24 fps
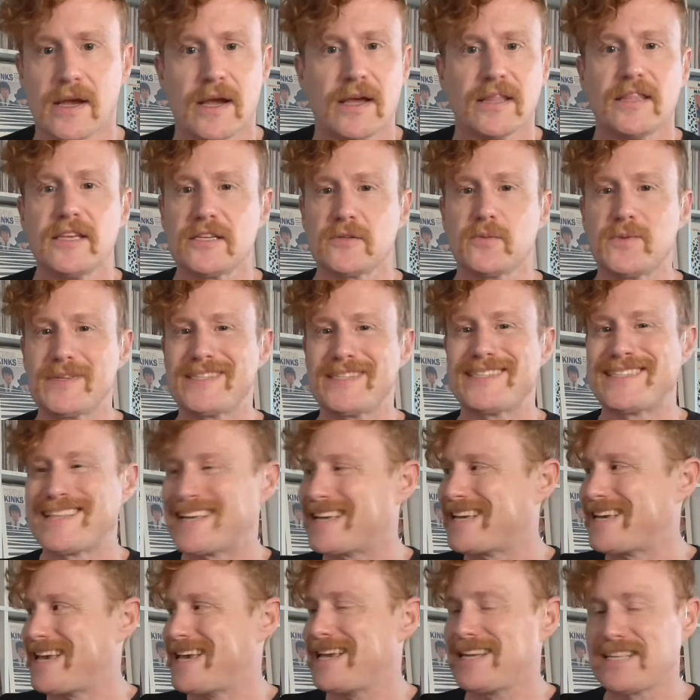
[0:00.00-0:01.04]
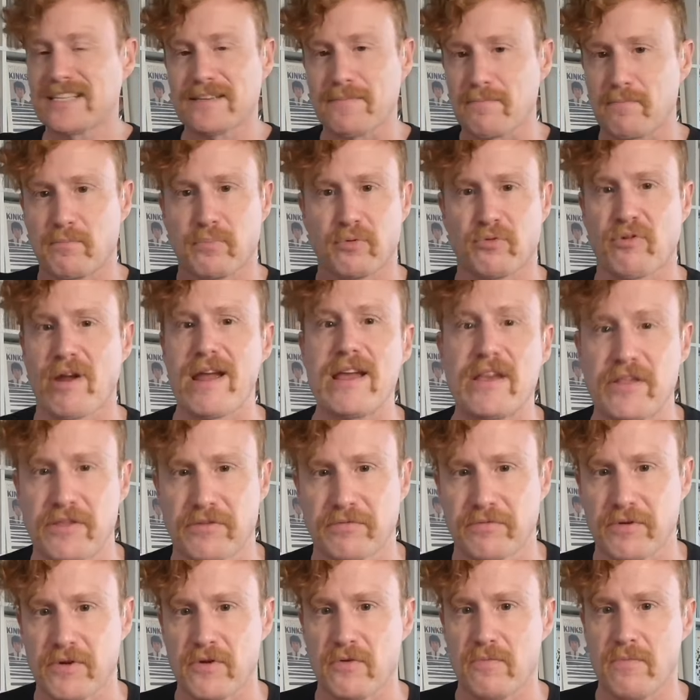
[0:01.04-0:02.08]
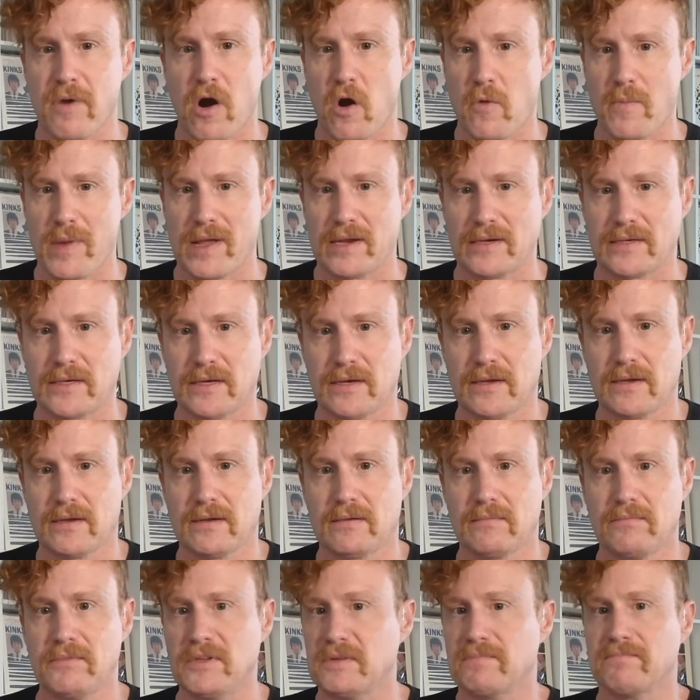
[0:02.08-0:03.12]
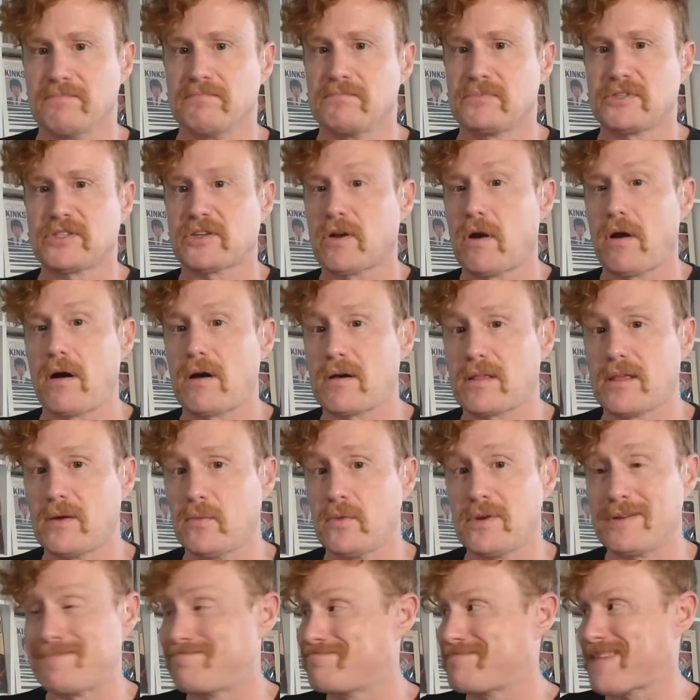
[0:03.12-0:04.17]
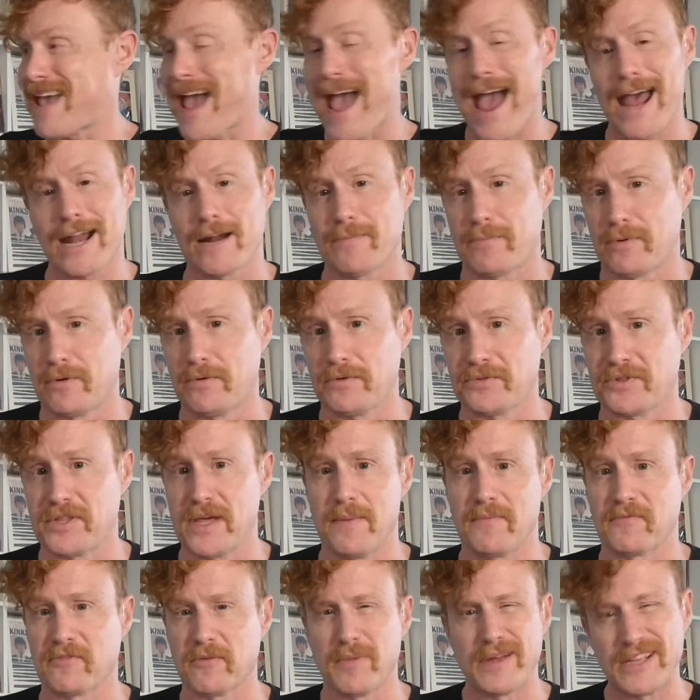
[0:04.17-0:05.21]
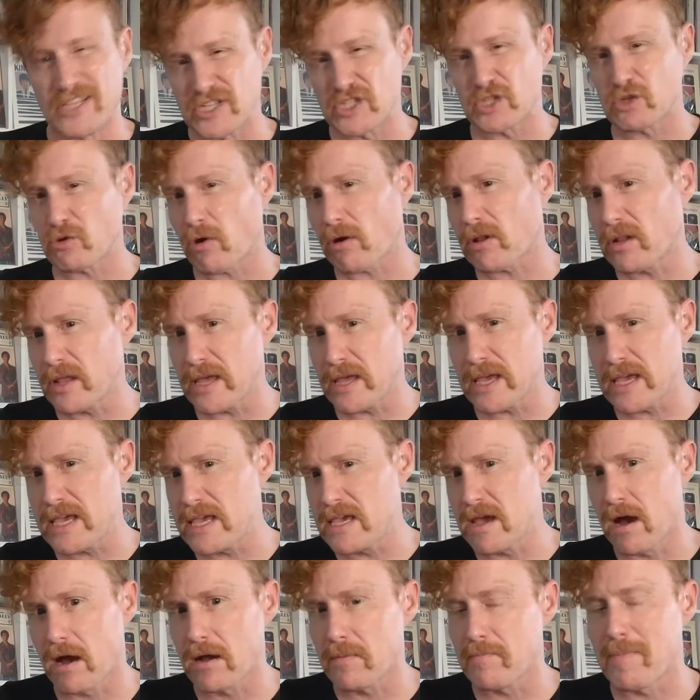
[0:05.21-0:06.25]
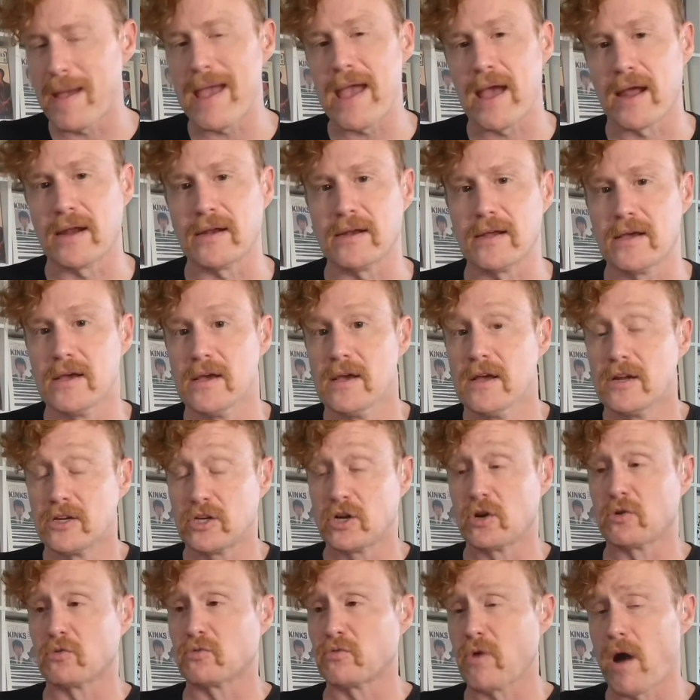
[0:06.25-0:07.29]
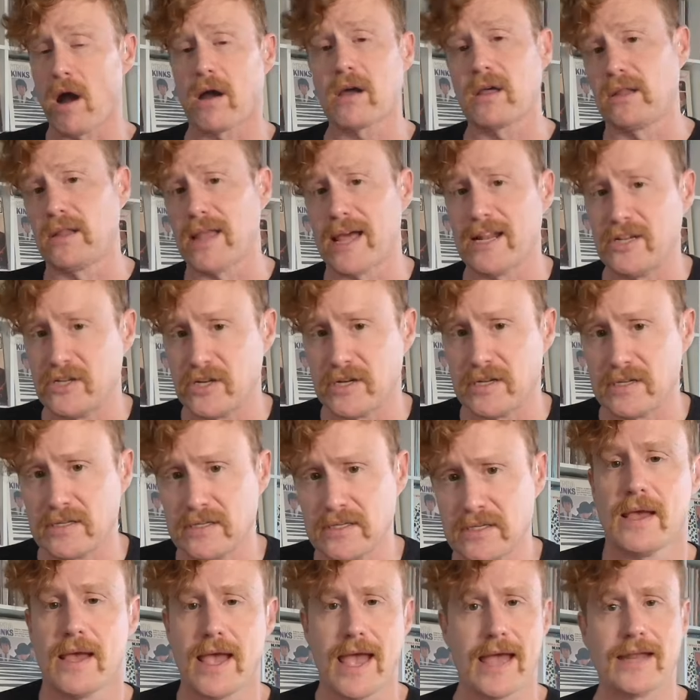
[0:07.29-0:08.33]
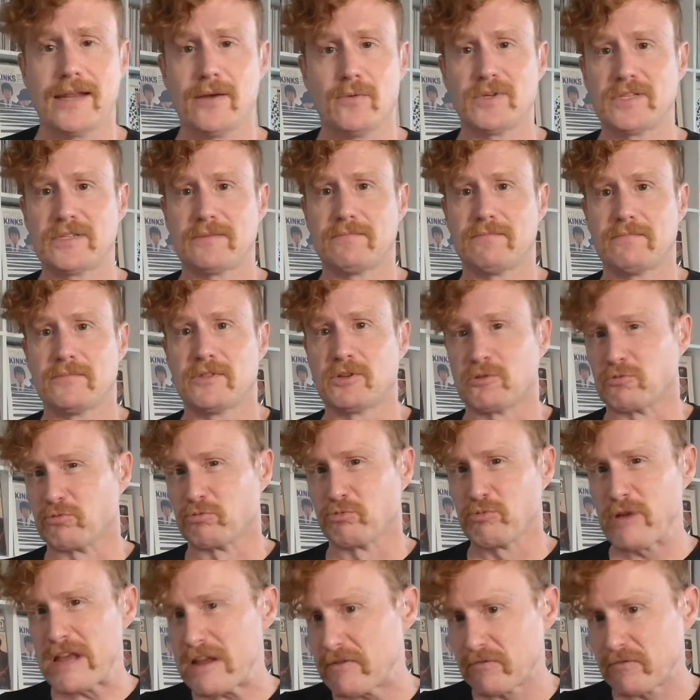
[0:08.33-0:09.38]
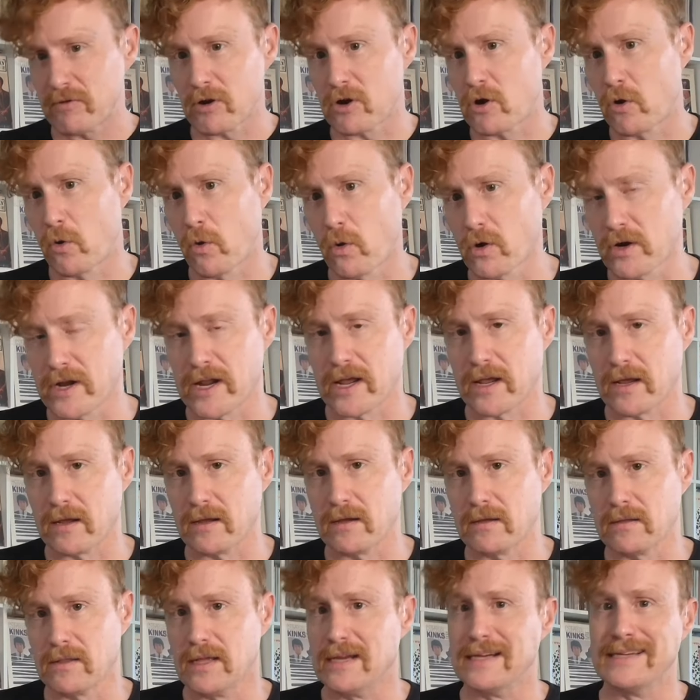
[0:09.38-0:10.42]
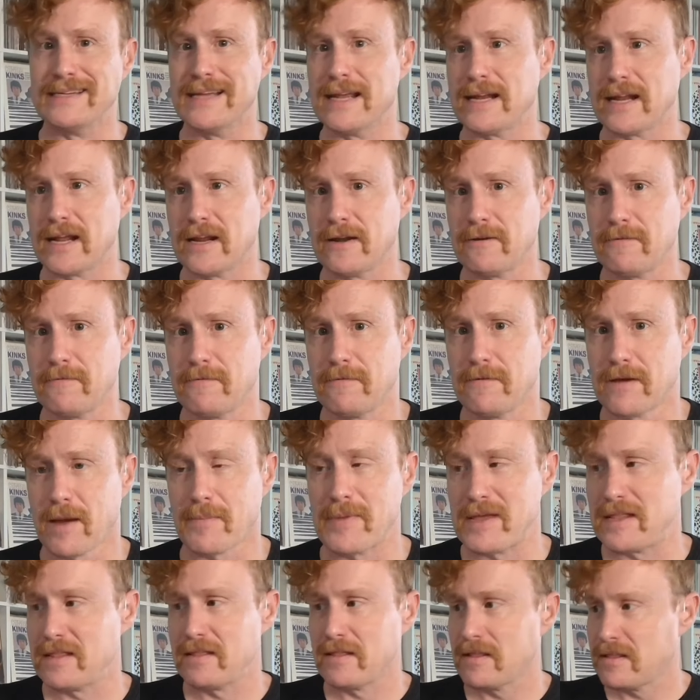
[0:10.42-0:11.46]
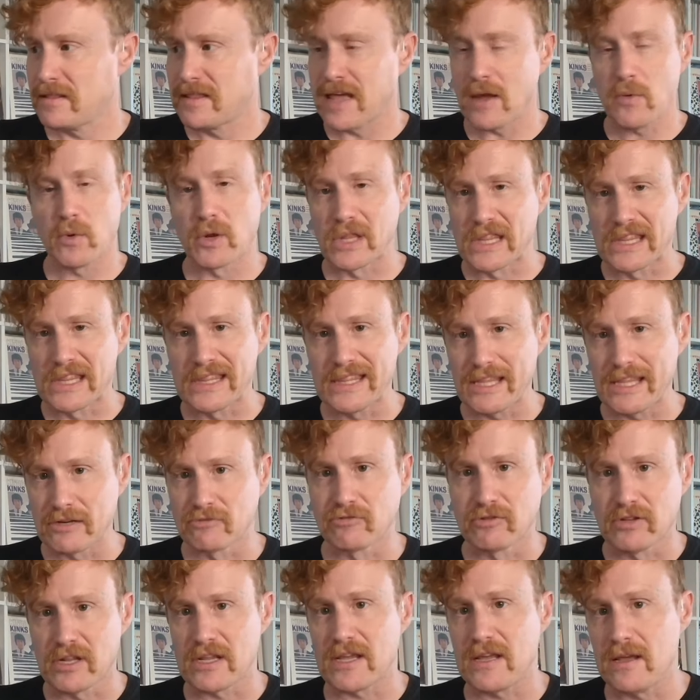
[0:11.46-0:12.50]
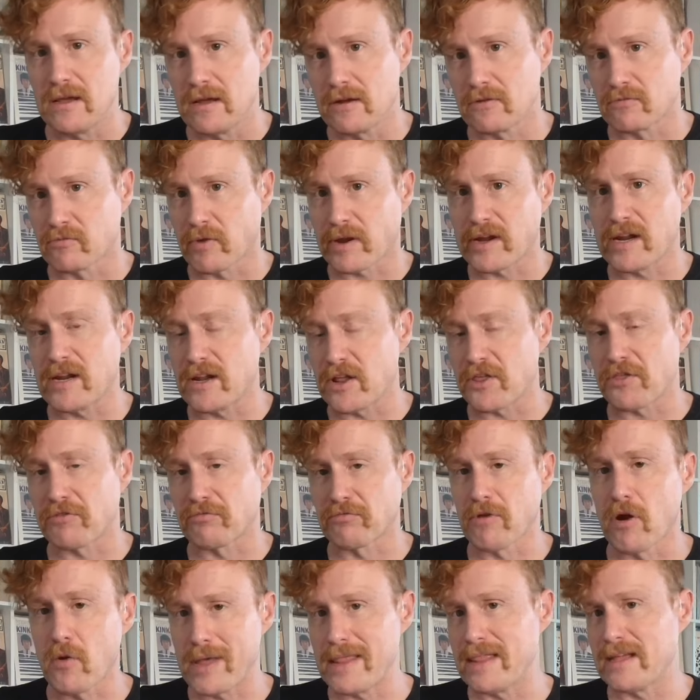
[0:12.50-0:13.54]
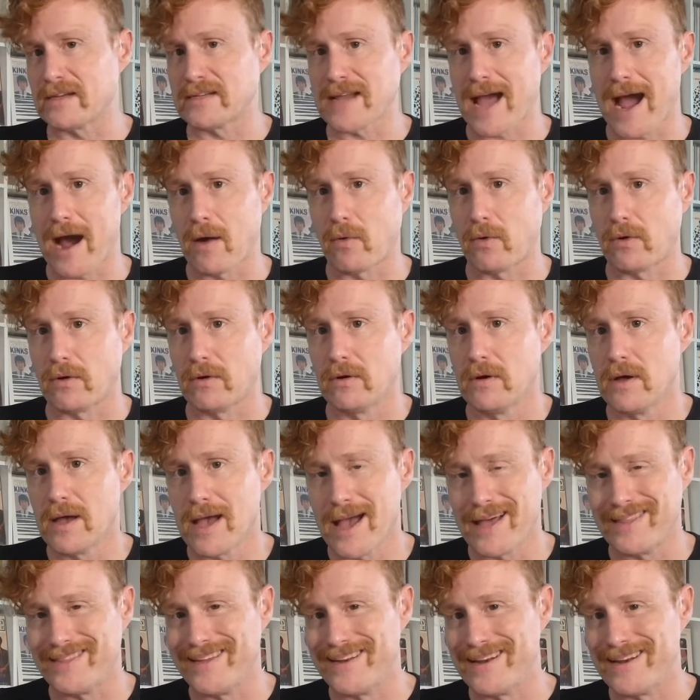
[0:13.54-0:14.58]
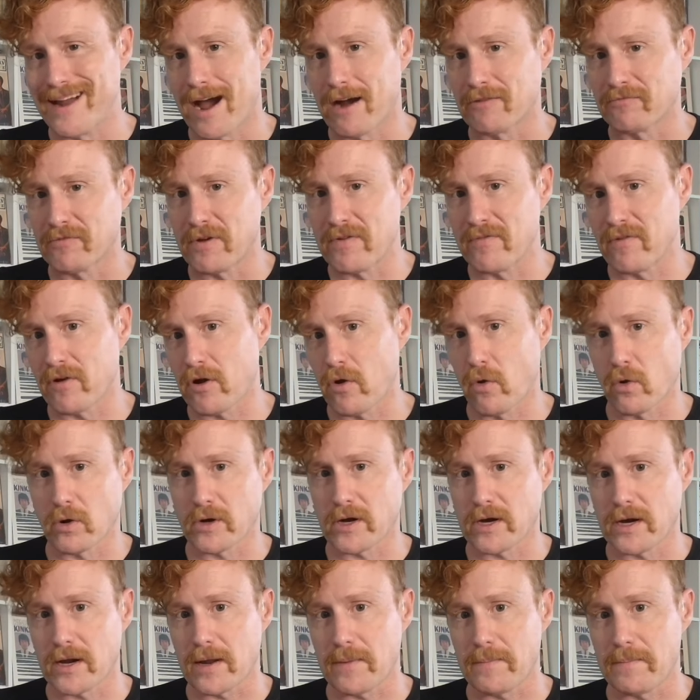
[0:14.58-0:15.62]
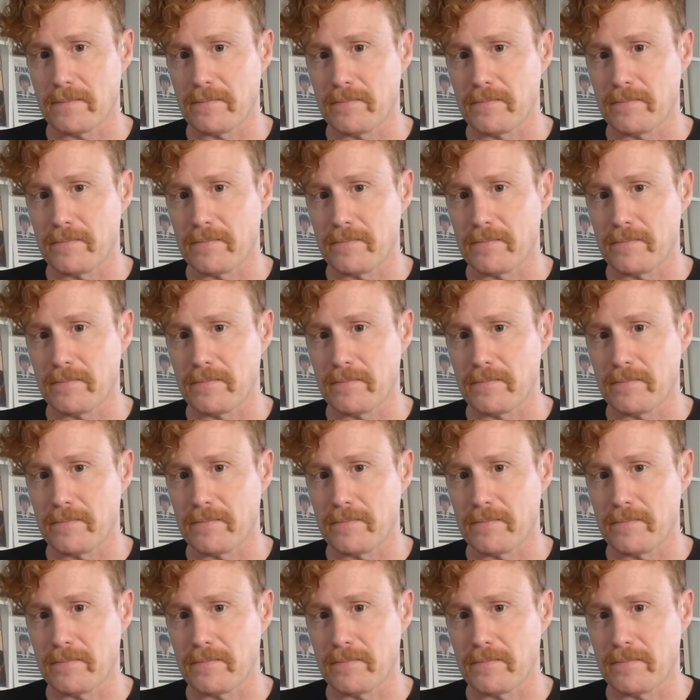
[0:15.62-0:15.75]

This was the Kinks' breakthrough moment, the song that would catapult them from a struggling young band to rock legends. And it was the re-recording that did it. I mean, they were literally ready to throw in the towel had they not re-recorded it.